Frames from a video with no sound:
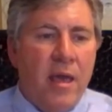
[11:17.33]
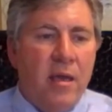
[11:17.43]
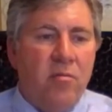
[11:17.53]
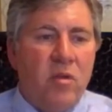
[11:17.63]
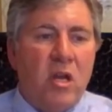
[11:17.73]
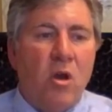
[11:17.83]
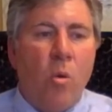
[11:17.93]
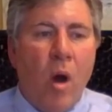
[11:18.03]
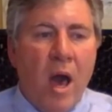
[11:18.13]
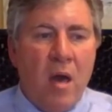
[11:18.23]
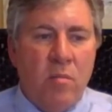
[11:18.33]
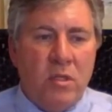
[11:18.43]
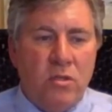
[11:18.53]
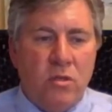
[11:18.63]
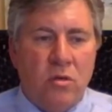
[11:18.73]
a
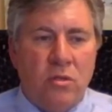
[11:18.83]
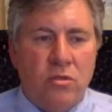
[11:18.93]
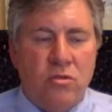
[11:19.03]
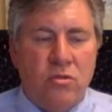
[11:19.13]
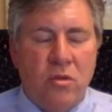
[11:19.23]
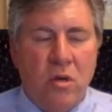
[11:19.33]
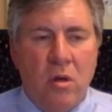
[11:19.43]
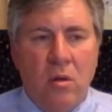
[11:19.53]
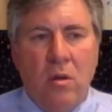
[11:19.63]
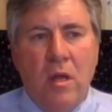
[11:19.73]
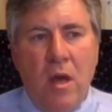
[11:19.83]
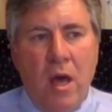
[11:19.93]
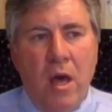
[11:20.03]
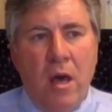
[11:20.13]
requirement to control